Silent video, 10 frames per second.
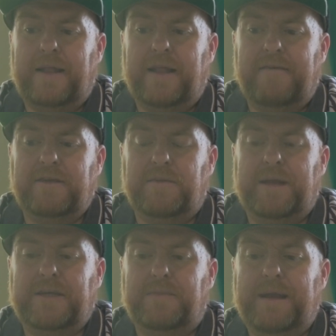there is a bit
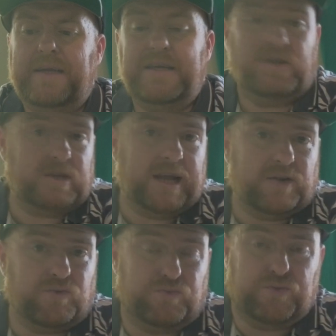of spaces,
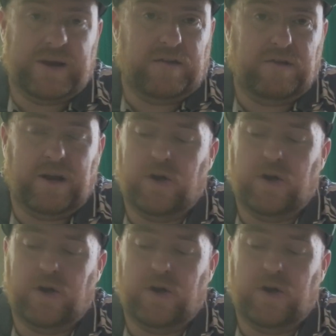it's really, really